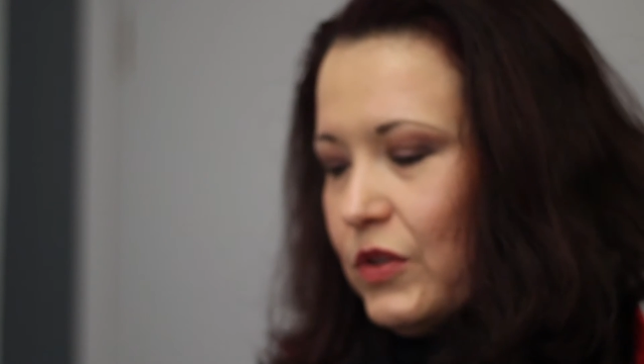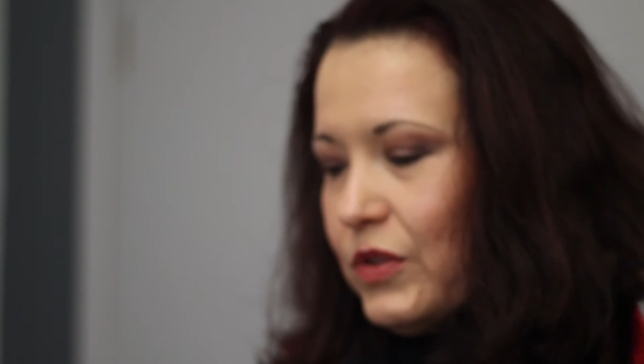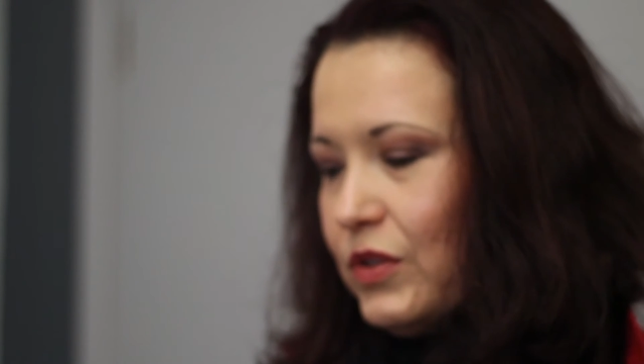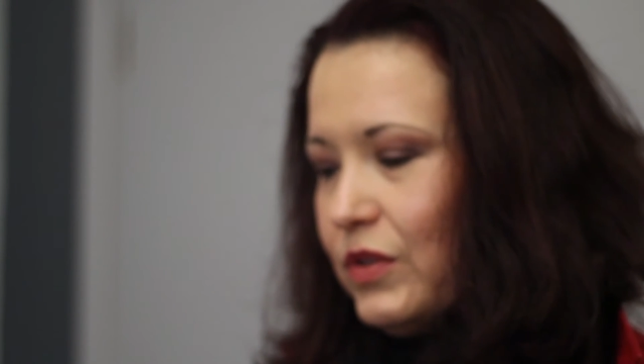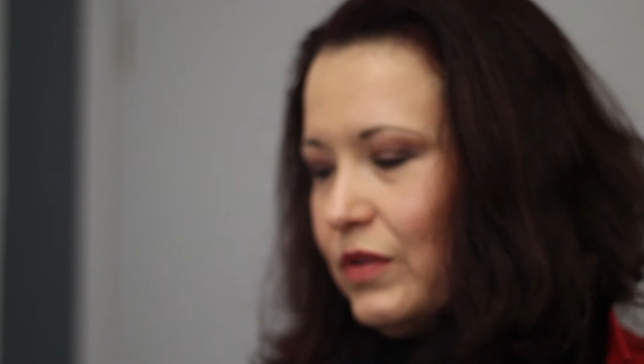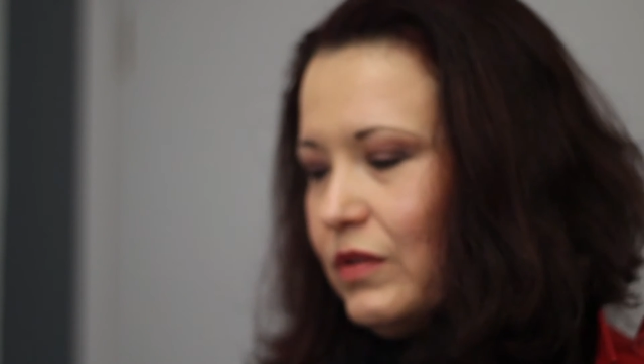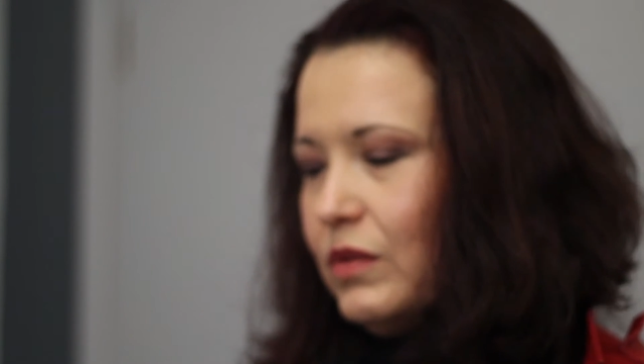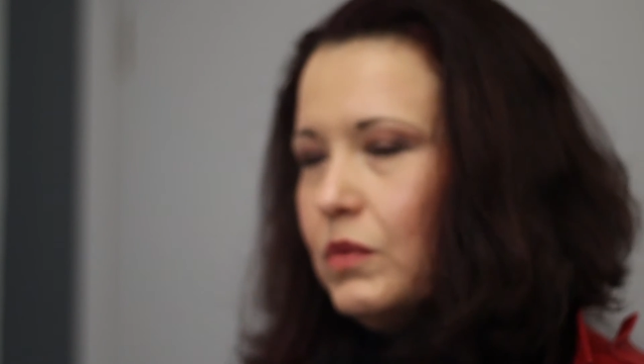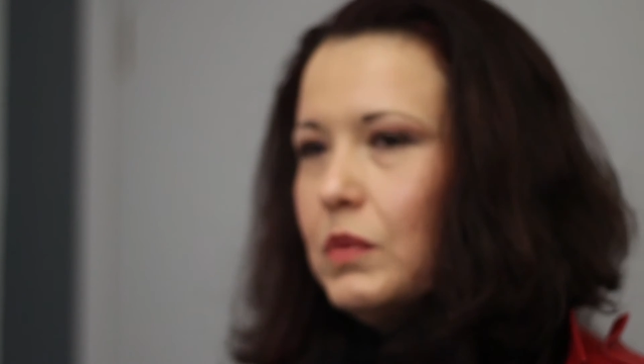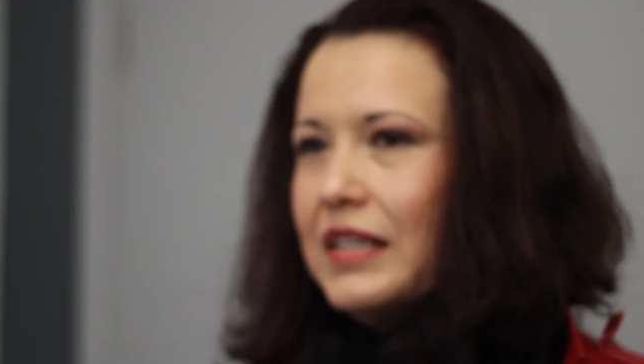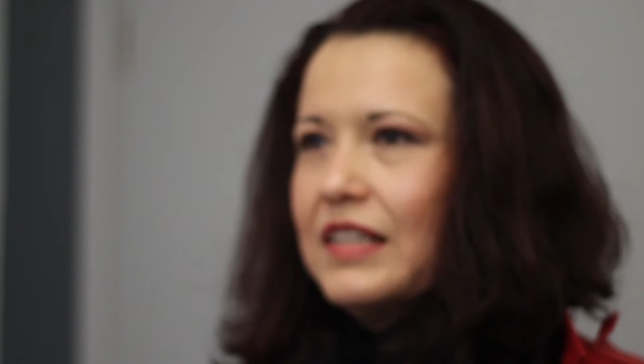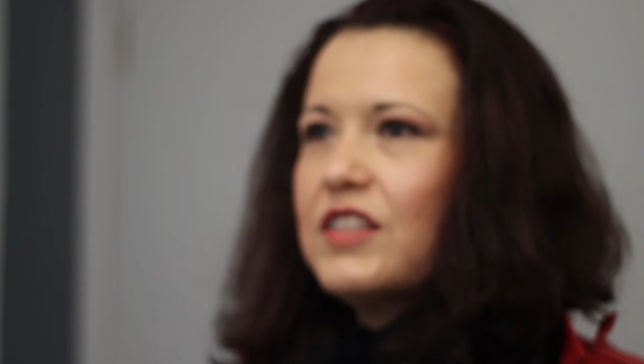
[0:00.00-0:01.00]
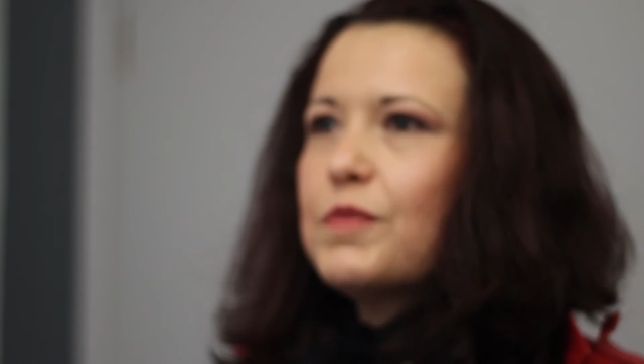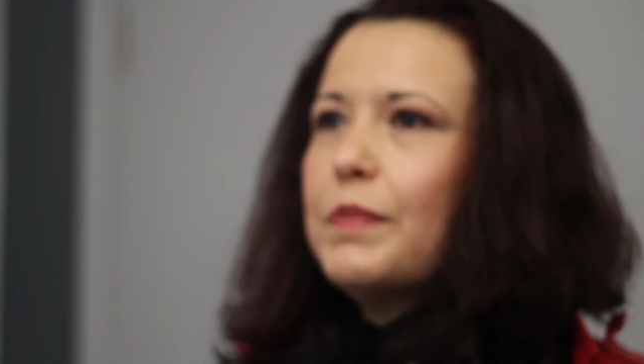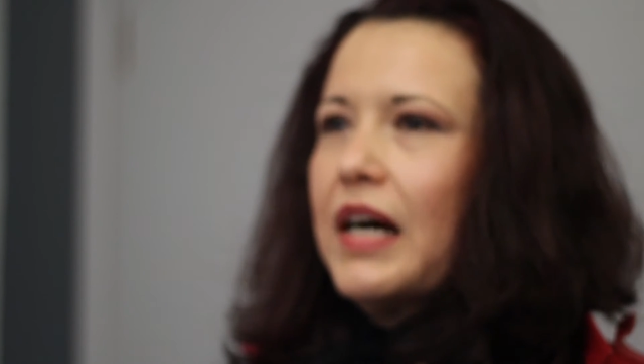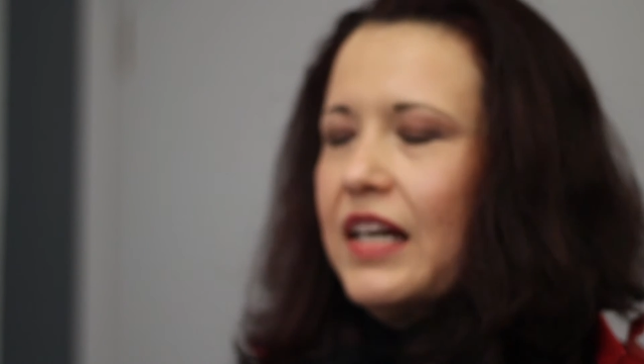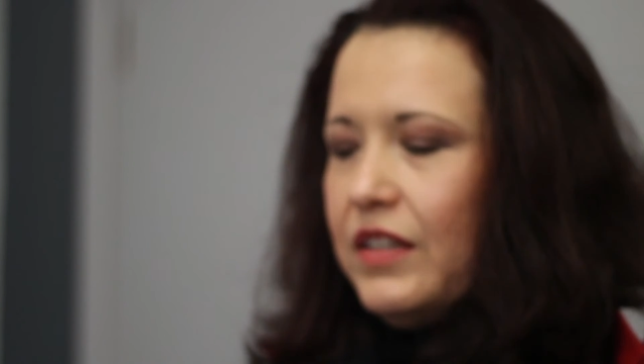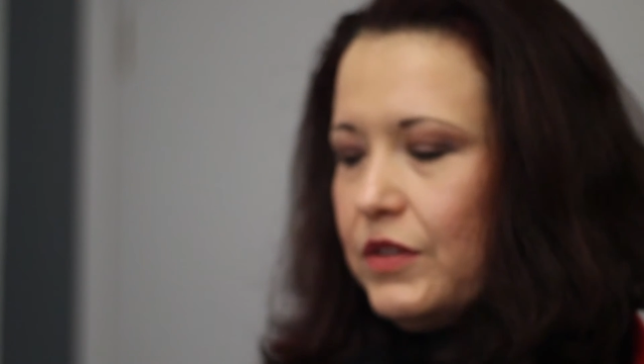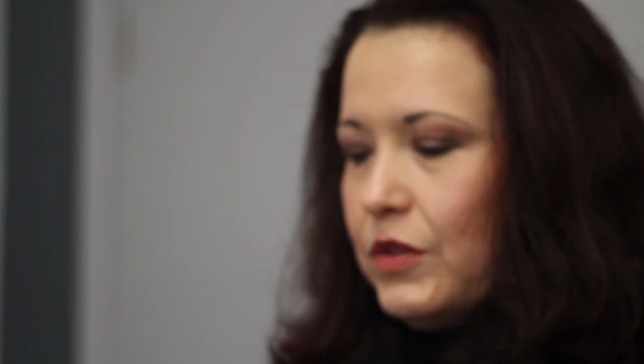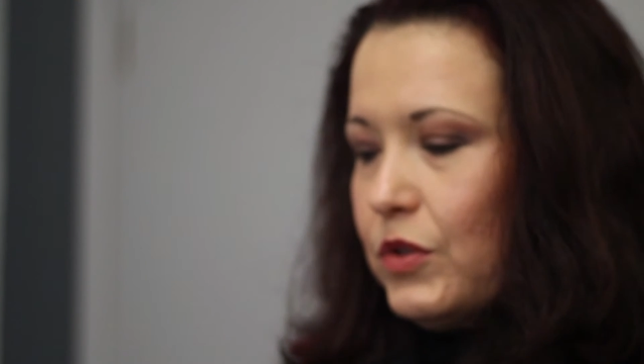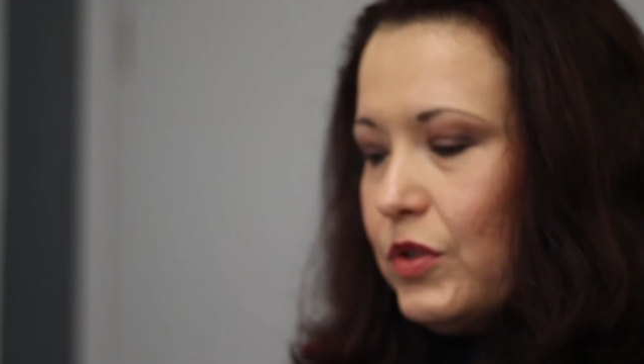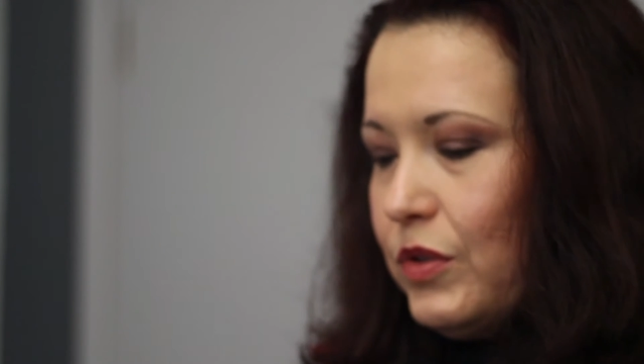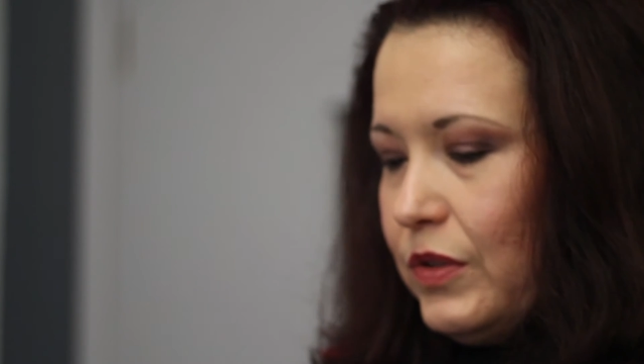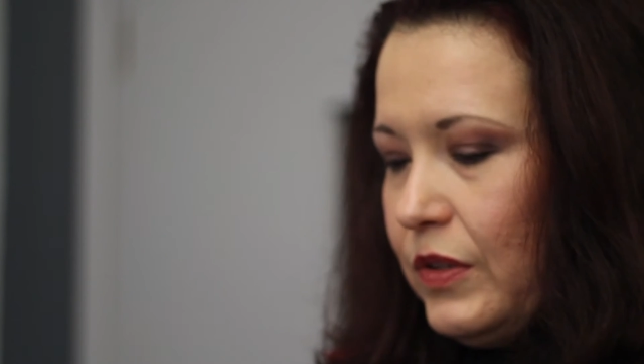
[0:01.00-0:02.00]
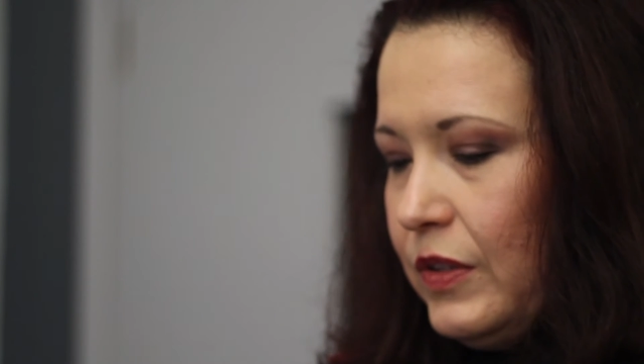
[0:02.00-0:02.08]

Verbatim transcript: us? What inspires us?